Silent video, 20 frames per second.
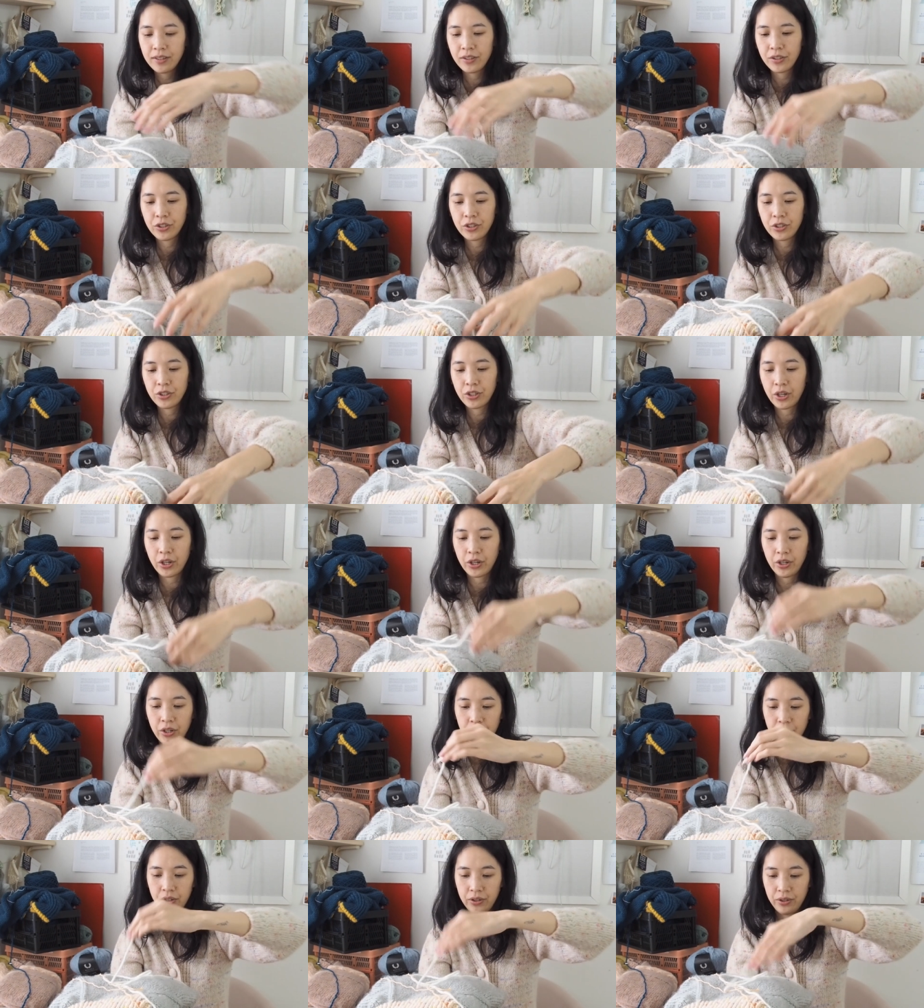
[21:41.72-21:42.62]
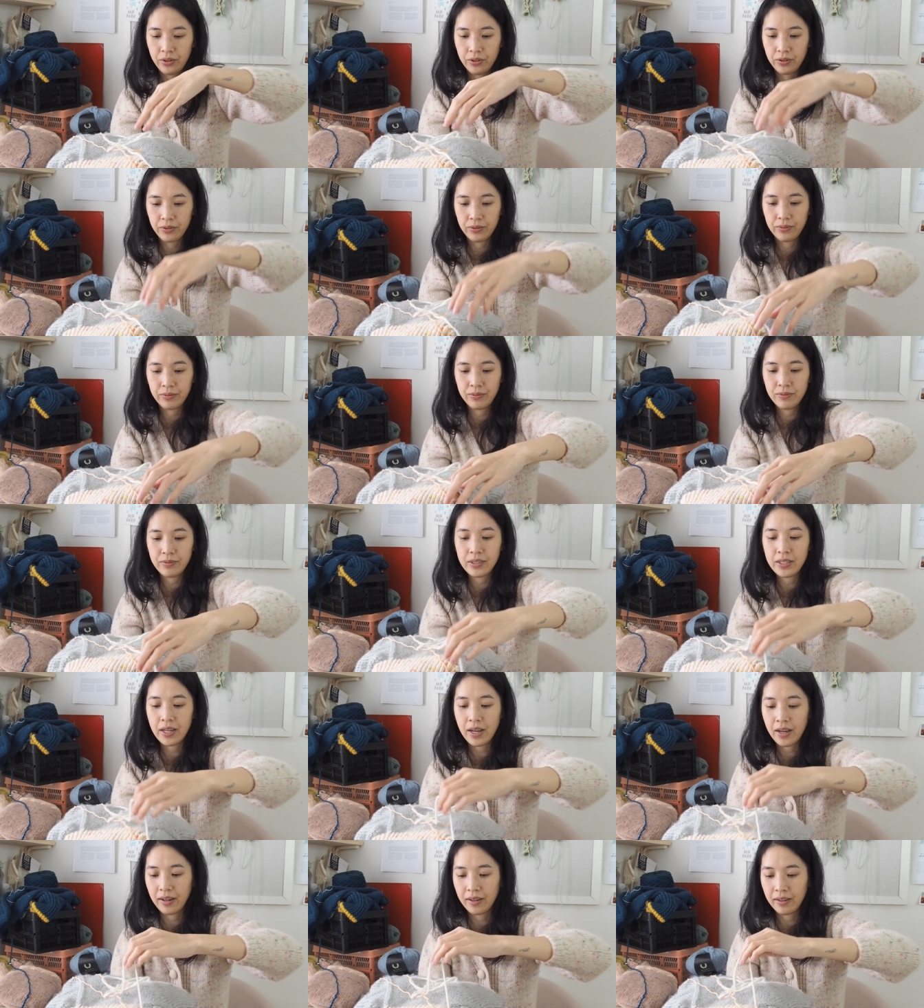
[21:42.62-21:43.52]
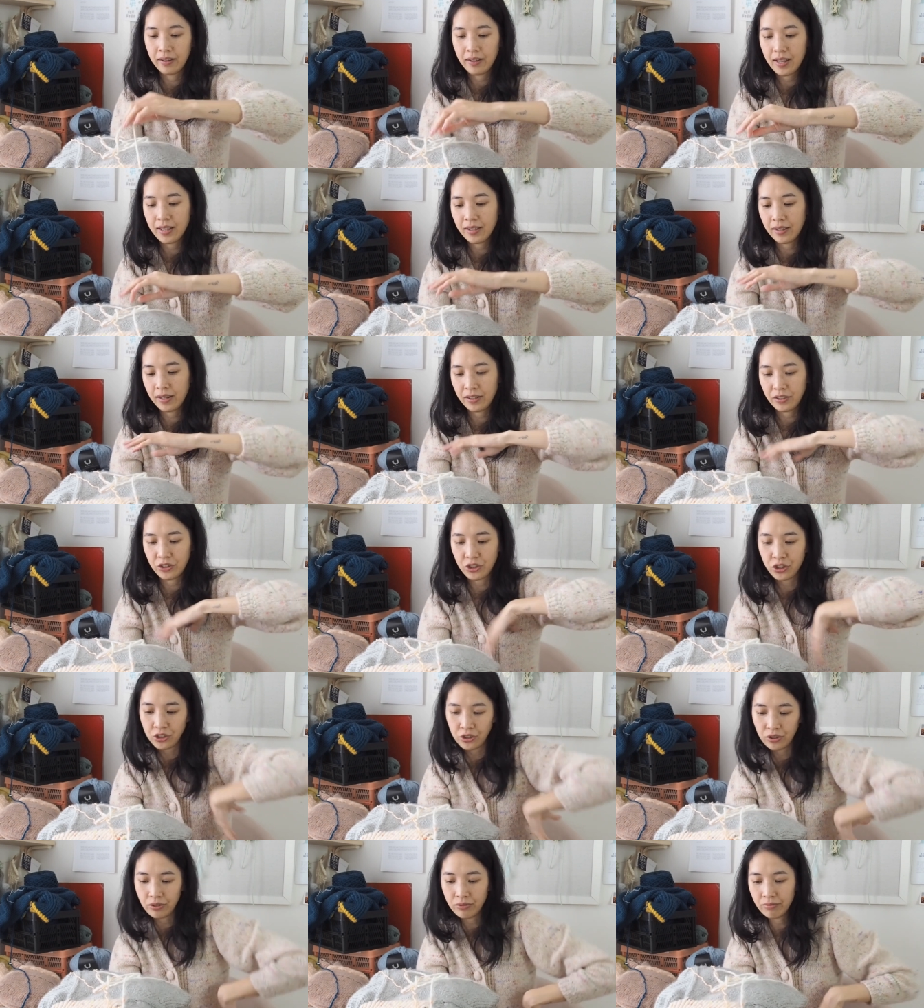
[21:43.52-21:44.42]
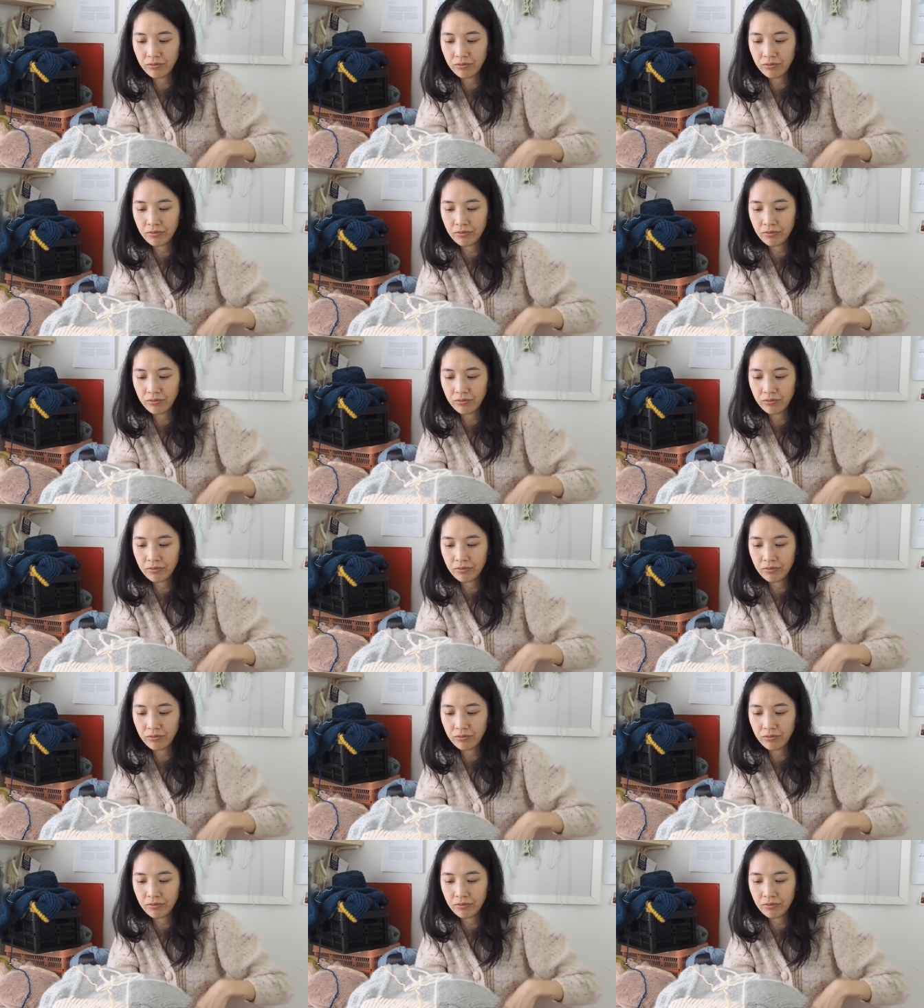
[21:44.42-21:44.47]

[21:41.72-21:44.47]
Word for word: so yeah, and like you